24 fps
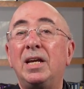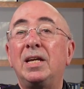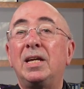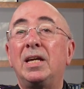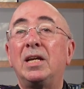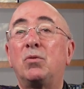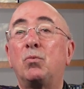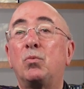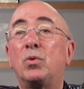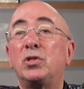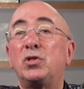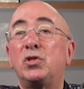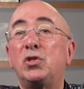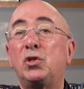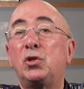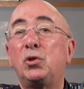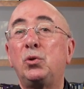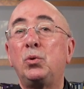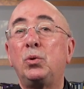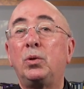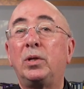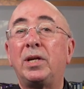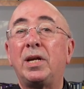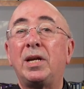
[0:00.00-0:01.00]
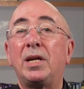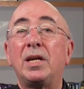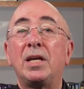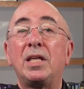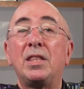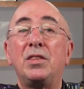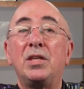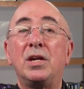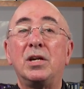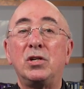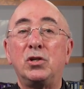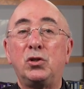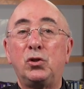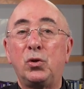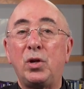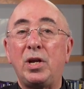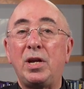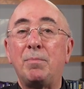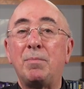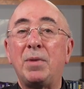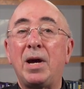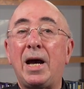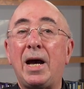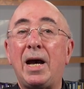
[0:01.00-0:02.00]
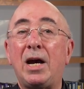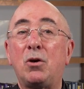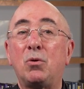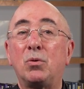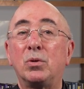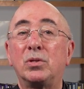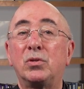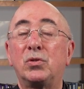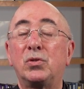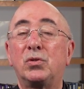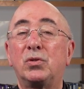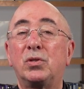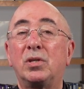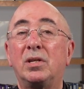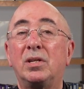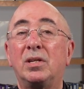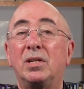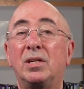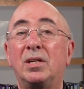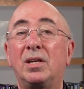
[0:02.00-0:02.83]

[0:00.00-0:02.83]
It was truly their dream house.